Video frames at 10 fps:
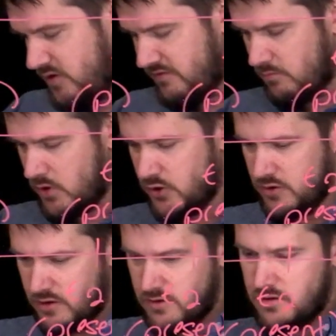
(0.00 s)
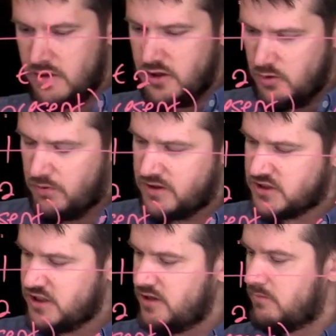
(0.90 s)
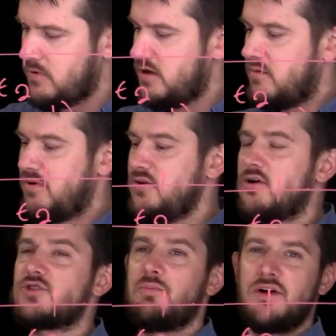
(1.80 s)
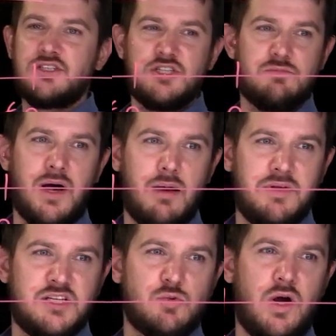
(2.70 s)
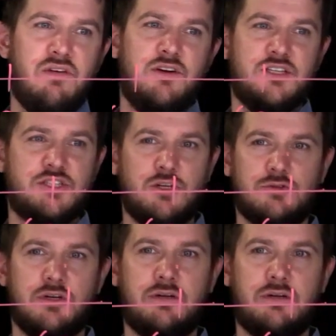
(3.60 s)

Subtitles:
a murderer, you punish him, but you also punish his mom and his wife and his children.